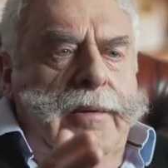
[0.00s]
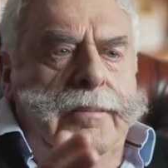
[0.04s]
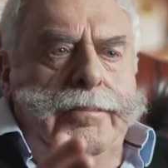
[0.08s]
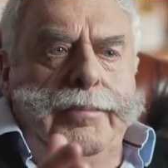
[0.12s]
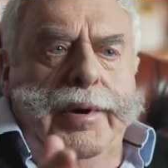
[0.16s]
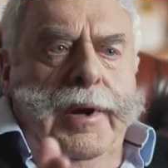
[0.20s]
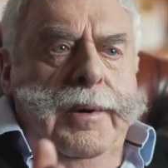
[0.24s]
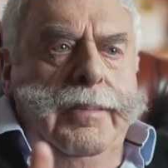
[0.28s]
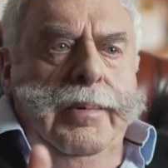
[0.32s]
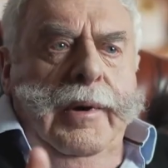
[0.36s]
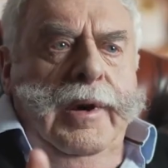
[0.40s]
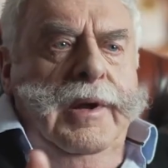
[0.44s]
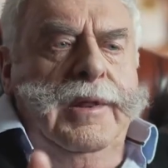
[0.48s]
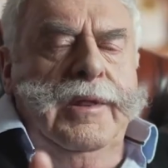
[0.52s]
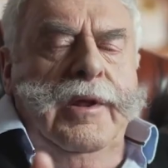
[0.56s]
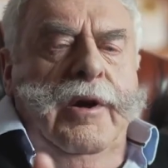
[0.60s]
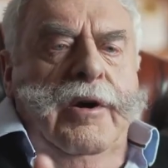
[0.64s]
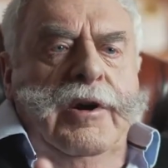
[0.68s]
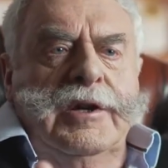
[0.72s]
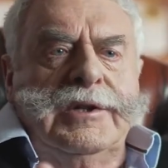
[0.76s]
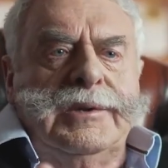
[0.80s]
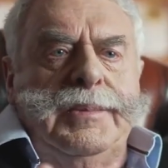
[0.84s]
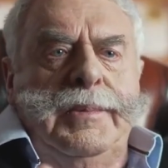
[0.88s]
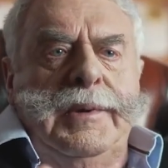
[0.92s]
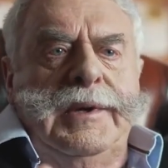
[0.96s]
People in the
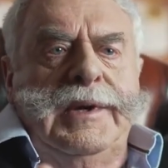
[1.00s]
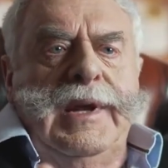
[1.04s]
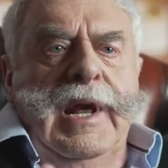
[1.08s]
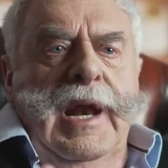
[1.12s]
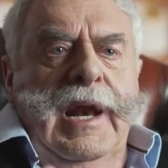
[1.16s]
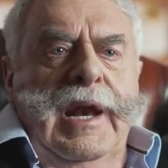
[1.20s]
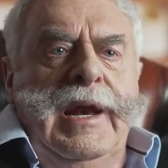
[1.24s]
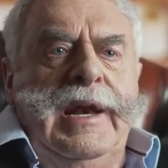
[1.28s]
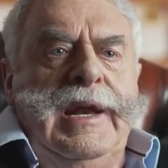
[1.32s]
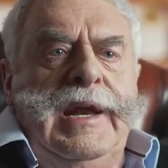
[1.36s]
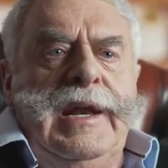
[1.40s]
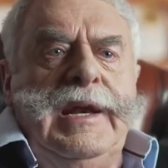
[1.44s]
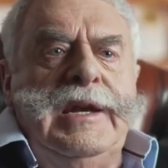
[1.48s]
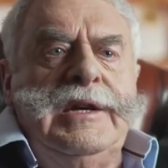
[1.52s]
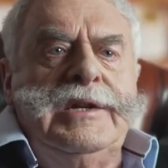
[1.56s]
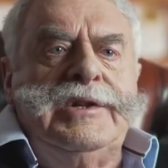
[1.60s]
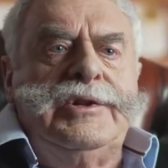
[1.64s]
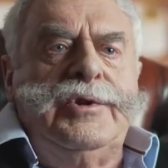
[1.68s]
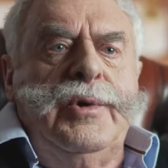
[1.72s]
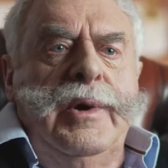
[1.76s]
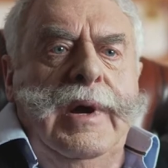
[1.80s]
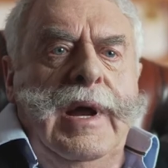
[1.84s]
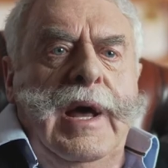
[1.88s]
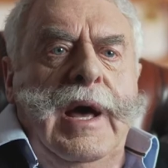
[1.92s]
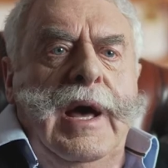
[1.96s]
hospitality
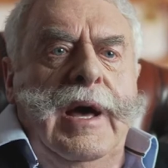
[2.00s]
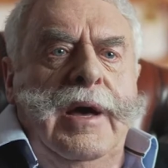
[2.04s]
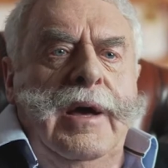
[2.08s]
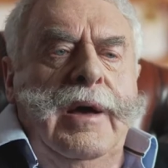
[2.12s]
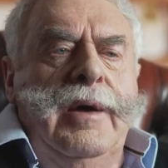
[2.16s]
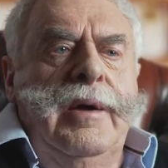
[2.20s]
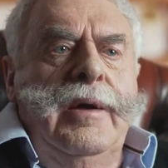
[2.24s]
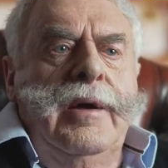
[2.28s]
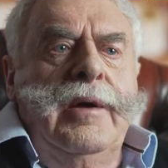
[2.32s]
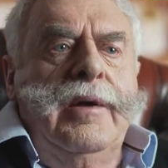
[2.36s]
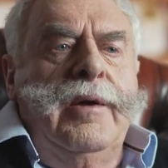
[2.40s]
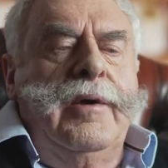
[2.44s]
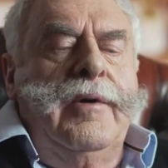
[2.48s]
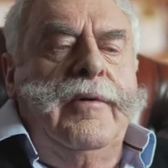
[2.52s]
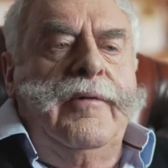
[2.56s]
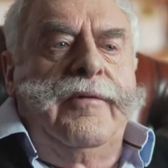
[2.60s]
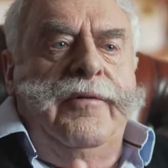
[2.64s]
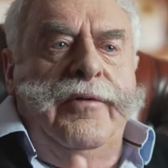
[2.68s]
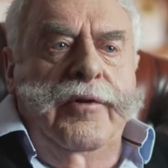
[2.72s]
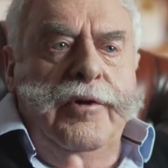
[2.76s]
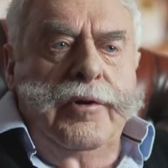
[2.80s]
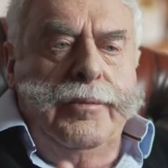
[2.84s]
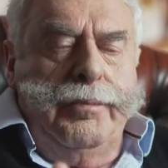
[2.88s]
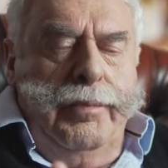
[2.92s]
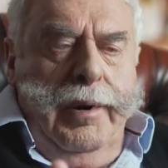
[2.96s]
industry are,
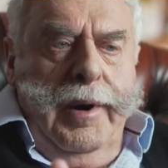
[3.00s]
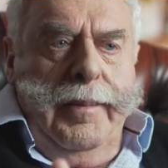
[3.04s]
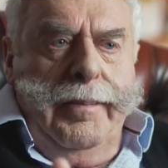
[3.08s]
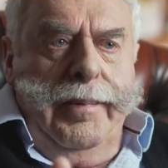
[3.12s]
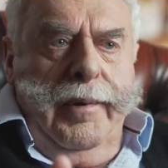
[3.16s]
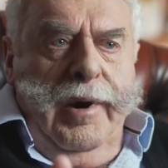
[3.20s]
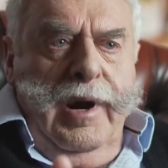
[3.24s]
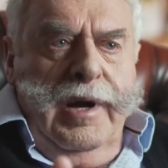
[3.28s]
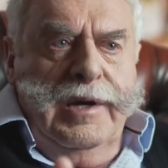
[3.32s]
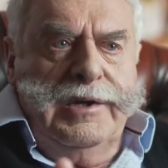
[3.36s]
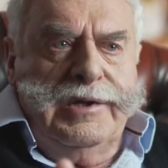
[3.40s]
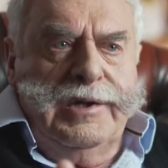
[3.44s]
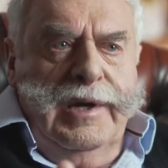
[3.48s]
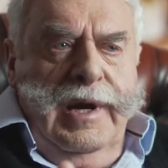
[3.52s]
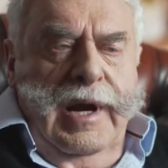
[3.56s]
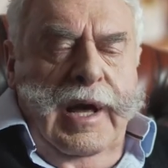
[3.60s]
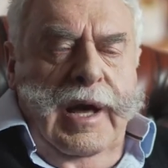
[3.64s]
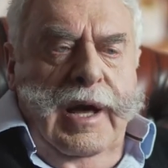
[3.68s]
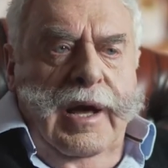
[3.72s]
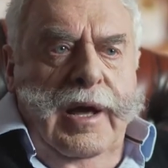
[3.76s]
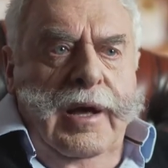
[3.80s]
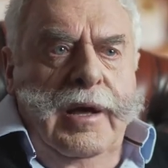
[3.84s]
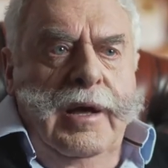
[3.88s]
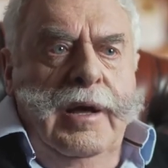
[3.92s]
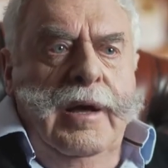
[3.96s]
food preparation
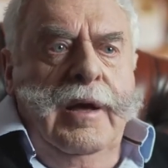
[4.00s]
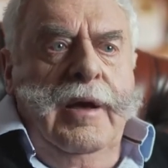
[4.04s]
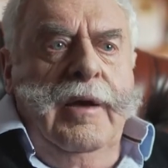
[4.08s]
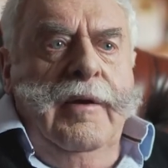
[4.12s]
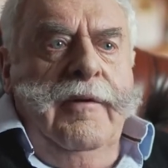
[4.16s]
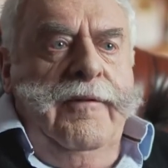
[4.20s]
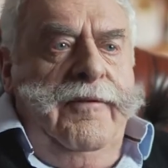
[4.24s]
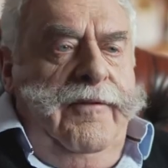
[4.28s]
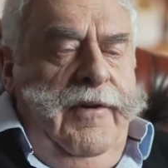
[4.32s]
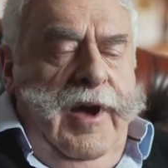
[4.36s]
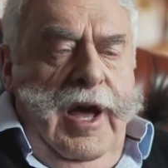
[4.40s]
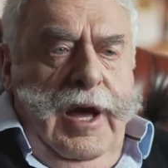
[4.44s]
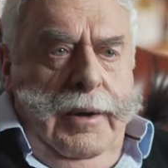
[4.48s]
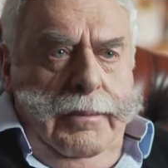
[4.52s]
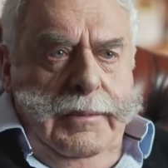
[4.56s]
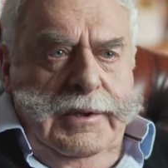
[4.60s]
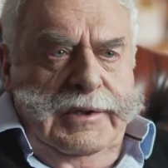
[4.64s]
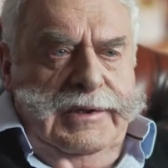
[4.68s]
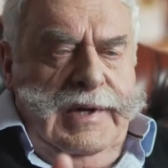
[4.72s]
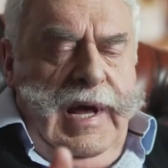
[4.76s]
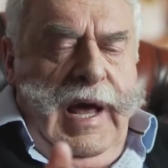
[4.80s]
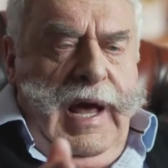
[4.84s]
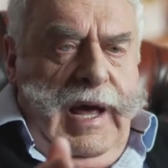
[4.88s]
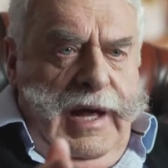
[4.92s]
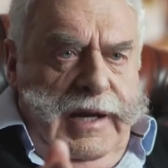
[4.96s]
are,
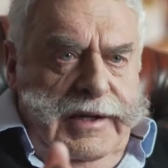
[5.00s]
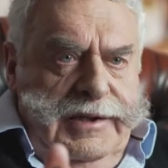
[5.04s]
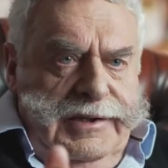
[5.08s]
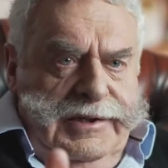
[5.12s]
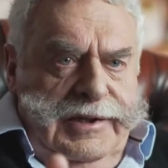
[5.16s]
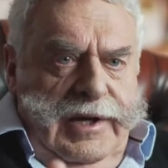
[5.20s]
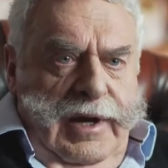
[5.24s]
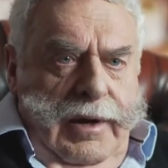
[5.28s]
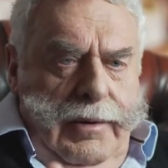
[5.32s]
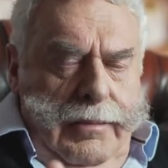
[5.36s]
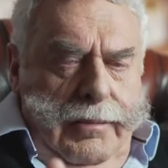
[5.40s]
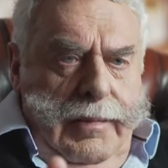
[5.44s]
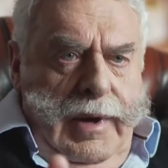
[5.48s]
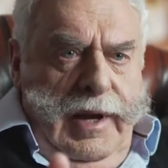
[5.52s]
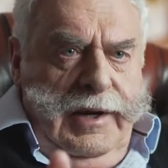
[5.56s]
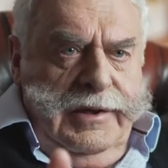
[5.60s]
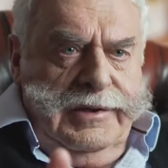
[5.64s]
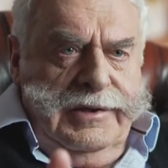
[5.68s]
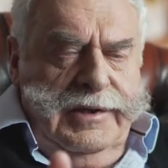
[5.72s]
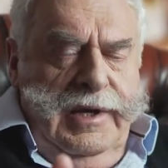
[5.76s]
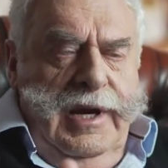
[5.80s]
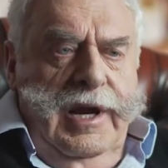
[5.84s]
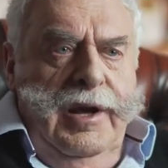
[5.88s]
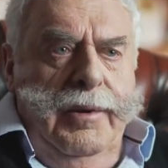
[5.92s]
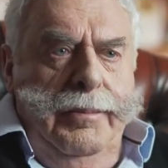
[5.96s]
farmers aren't so
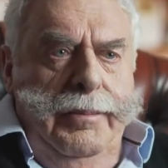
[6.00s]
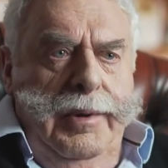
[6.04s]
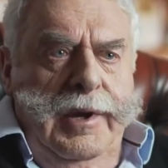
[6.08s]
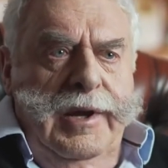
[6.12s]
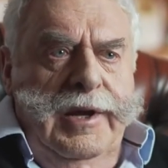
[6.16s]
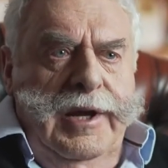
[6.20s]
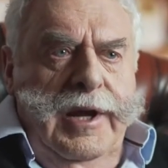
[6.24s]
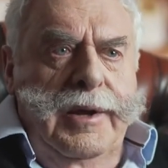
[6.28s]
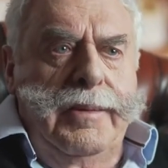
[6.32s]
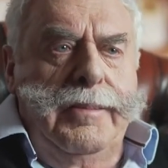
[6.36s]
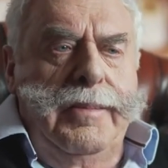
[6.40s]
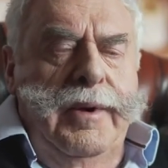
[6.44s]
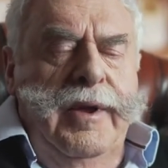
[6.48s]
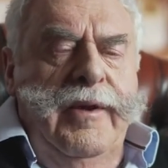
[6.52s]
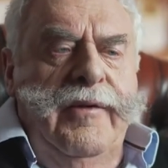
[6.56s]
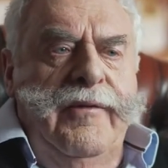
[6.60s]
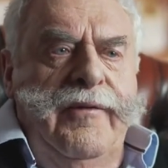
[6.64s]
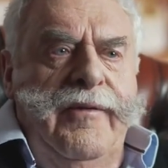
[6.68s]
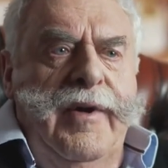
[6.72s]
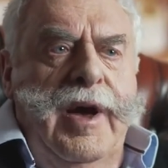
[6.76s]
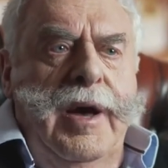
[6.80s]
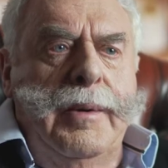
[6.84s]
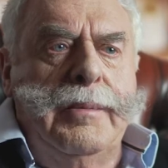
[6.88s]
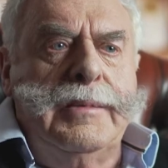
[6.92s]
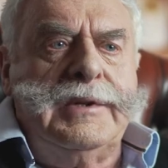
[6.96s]
much, and our beekeeping
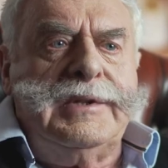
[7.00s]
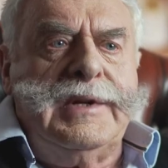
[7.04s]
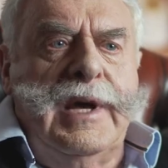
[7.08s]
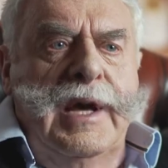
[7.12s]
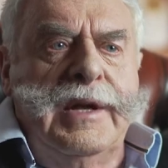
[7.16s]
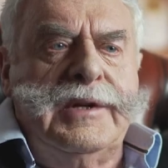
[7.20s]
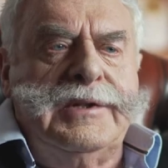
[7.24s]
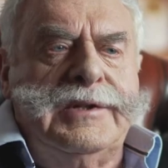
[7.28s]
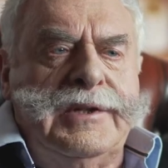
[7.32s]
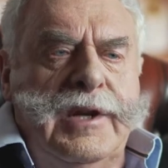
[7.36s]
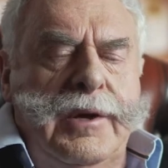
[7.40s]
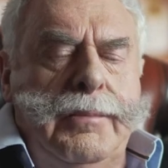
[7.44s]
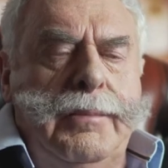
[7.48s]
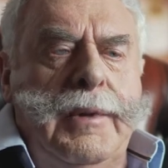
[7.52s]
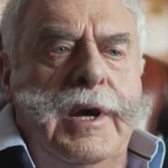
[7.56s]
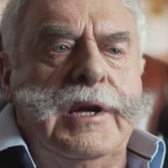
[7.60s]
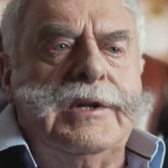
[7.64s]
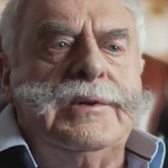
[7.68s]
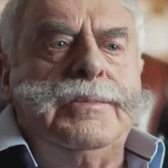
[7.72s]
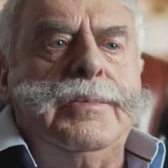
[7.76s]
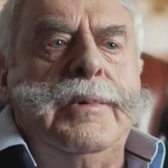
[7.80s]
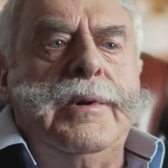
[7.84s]
farmers aren't so much.